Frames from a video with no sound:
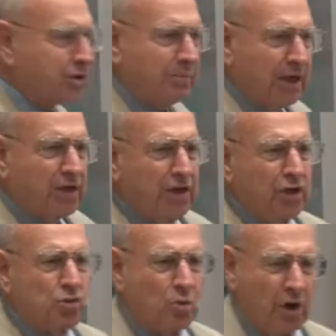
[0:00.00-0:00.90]
to make
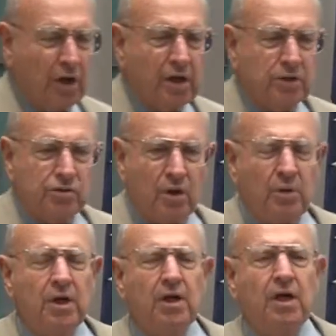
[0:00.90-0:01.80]
things work. And
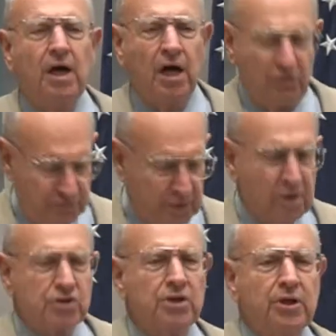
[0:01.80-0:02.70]
so I'll
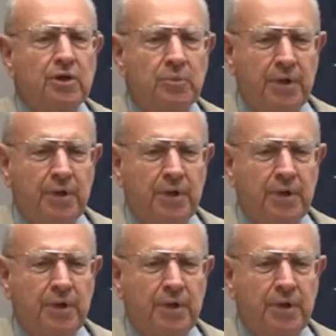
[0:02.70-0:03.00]
focus a little